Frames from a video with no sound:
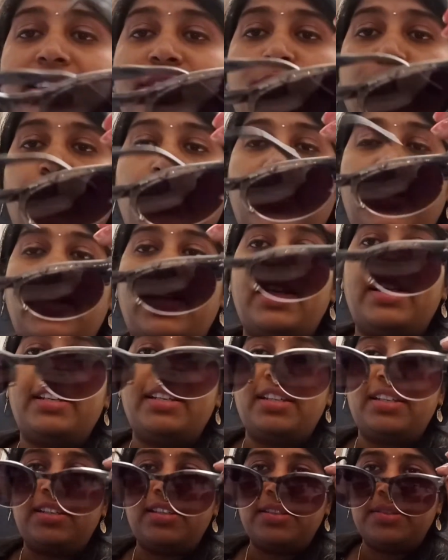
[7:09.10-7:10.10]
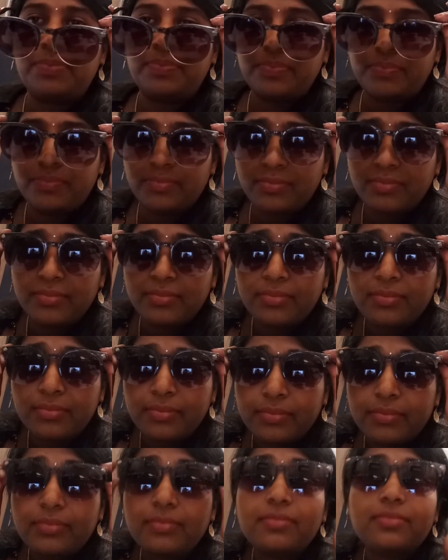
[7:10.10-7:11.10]
as well. I
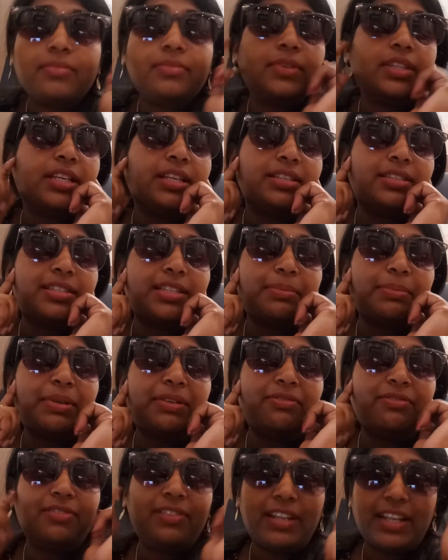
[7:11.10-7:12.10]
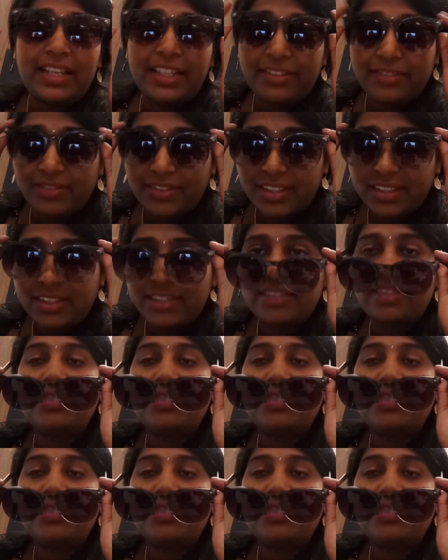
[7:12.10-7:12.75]
somehow like these.